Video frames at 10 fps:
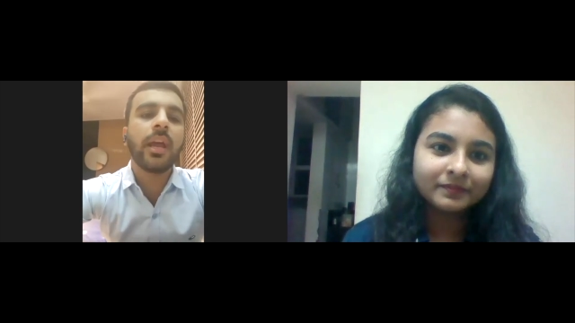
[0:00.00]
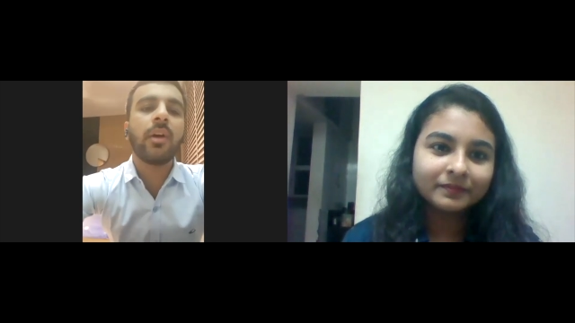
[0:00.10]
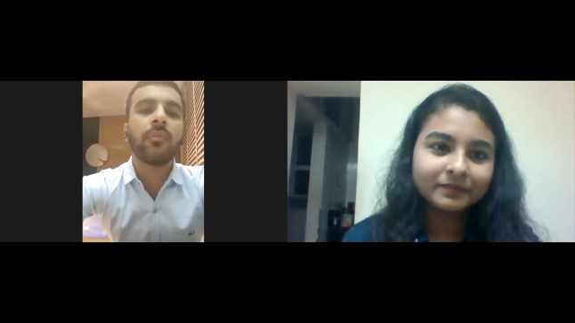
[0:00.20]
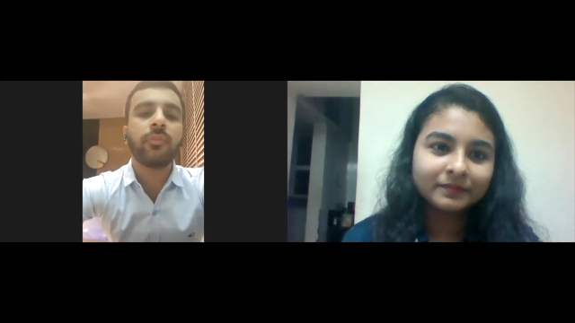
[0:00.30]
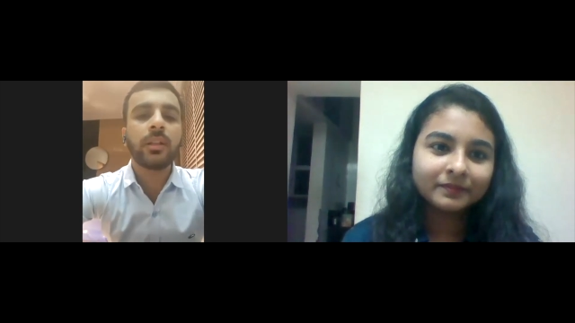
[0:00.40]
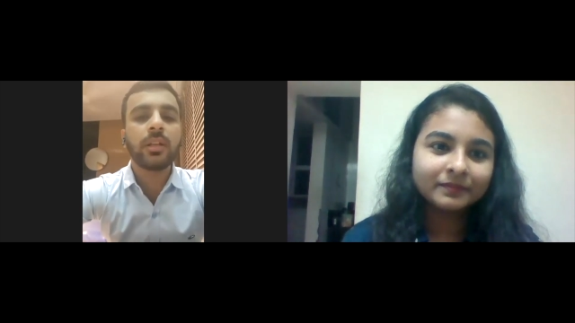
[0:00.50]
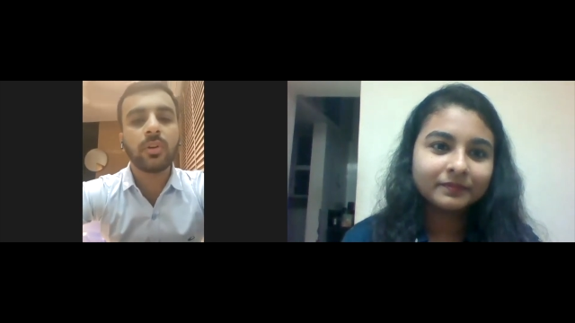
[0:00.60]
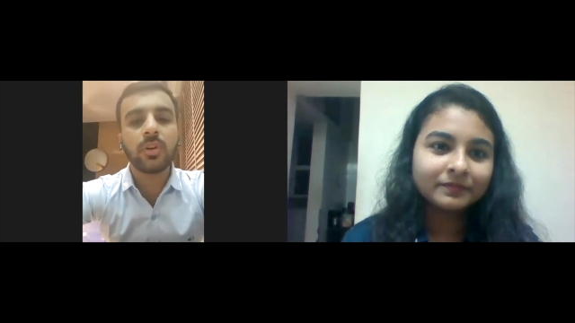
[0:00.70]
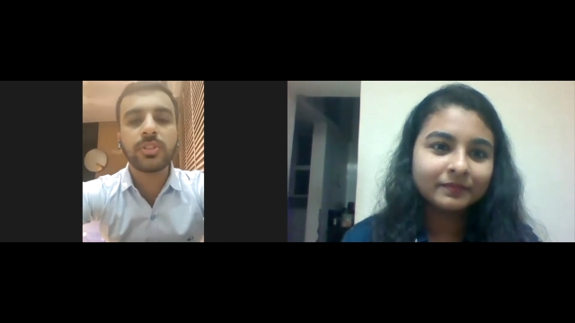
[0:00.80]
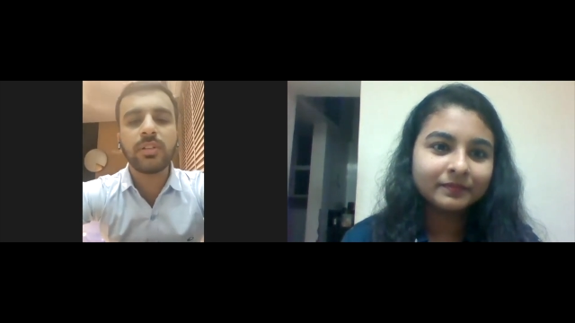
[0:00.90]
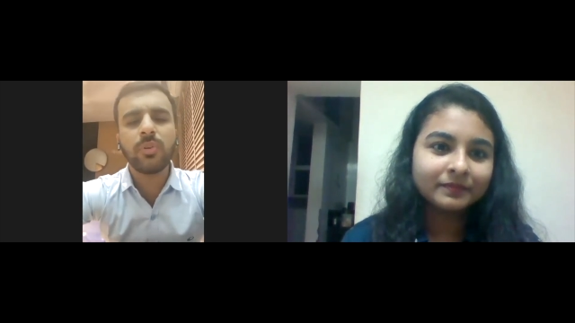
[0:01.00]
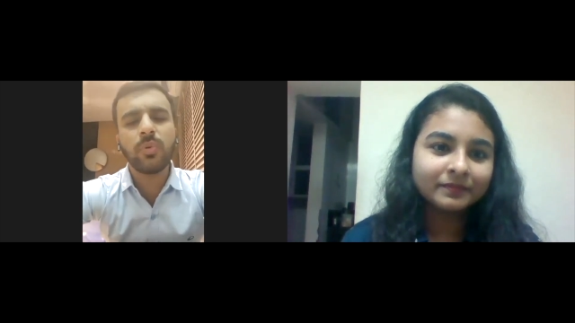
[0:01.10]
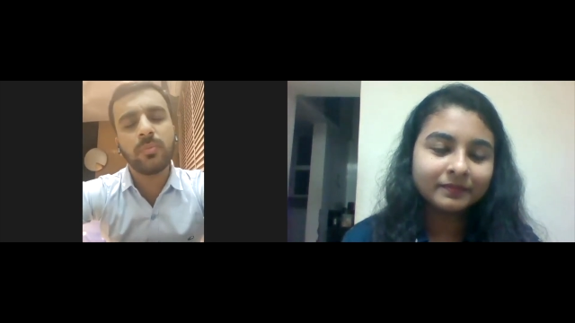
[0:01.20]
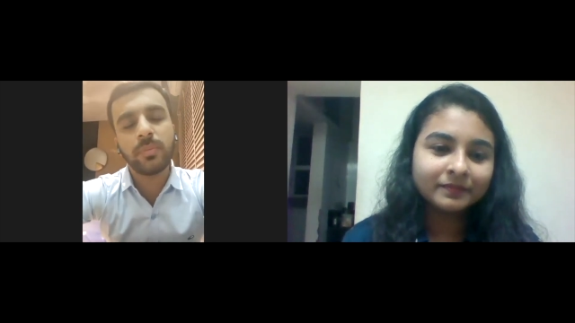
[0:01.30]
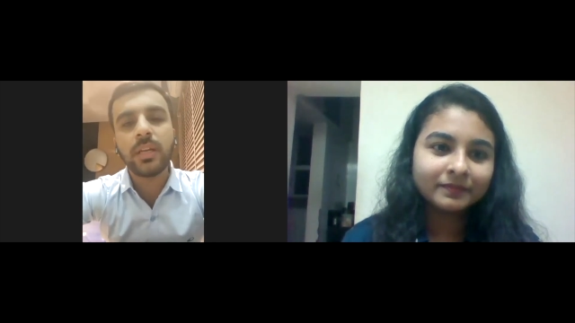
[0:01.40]
Speaker 1: Have faith in yourself. You
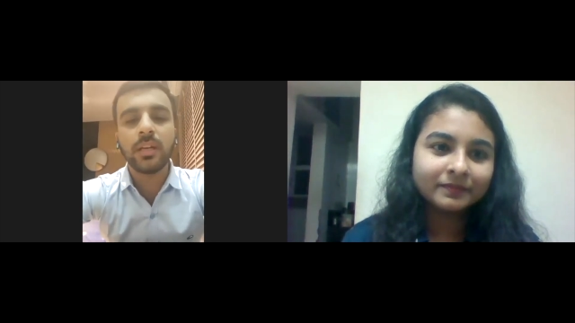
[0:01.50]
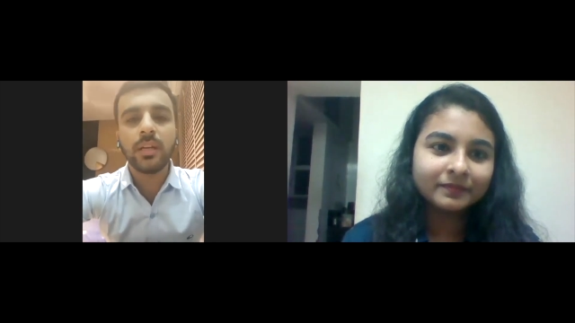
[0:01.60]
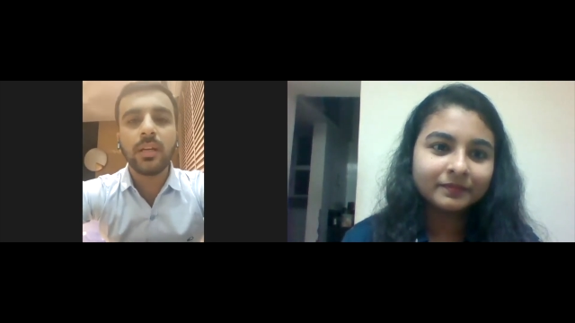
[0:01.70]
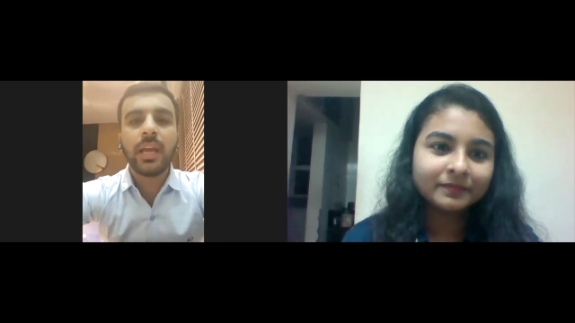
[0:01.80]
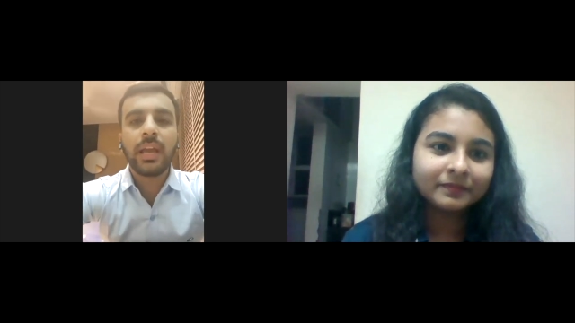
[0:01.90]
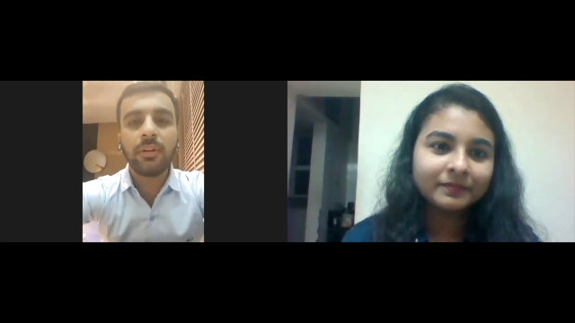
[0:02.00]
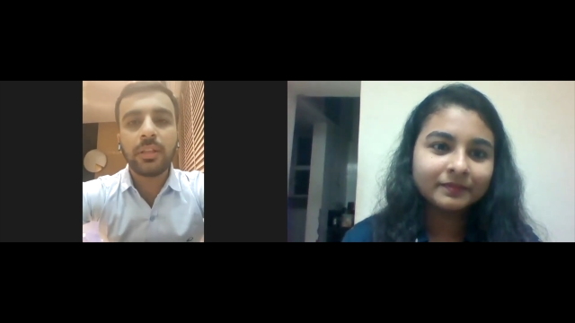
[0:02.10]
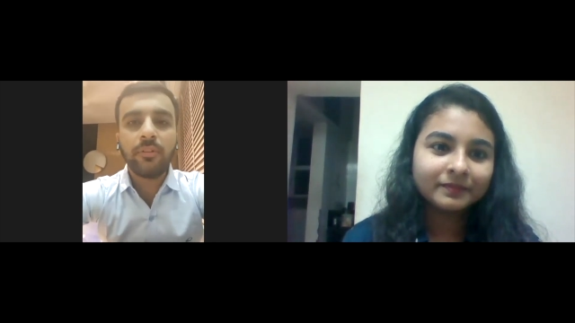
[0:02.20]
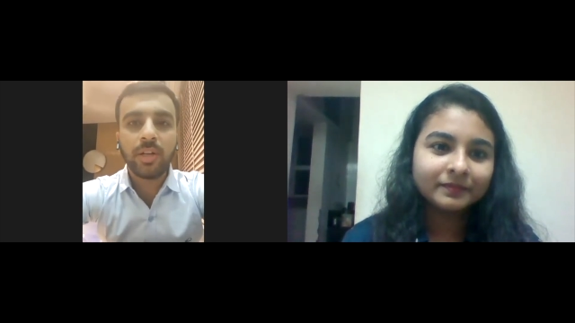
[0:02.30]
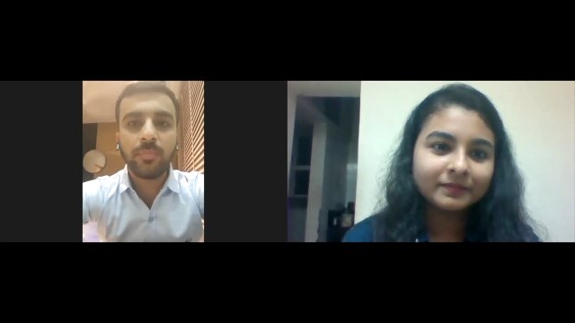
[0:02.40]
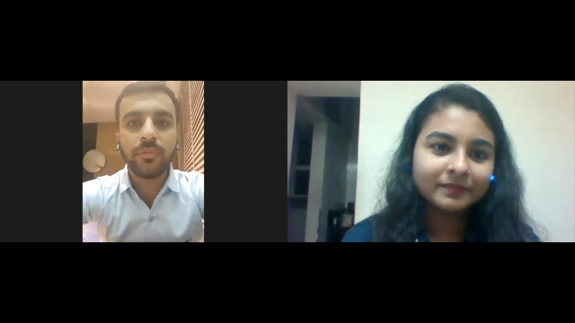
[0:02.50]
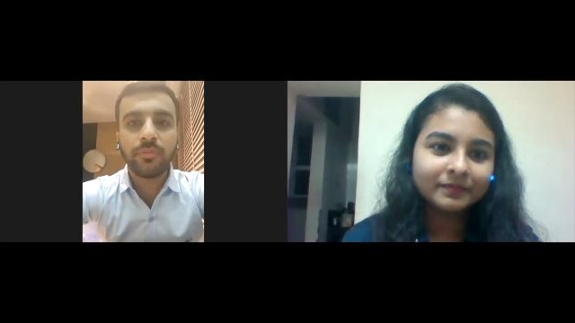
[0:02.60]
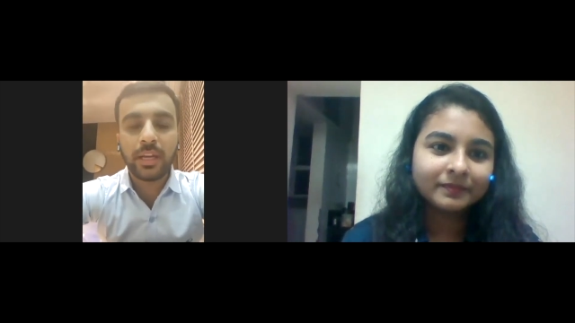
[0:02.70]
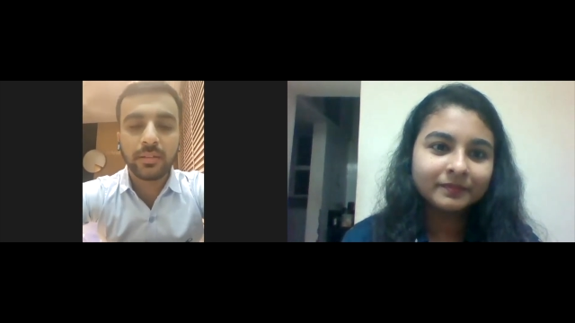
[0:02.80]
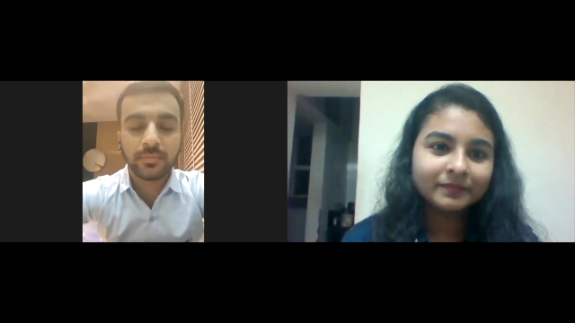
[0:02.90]
will be, everything will be
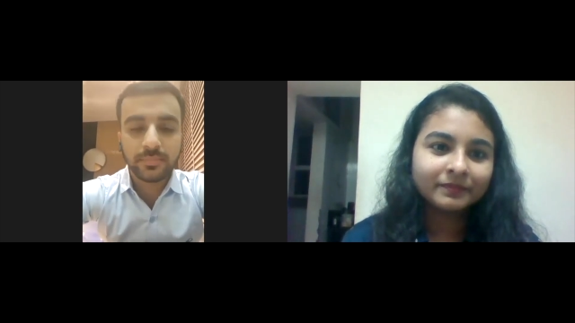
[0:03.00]
fine.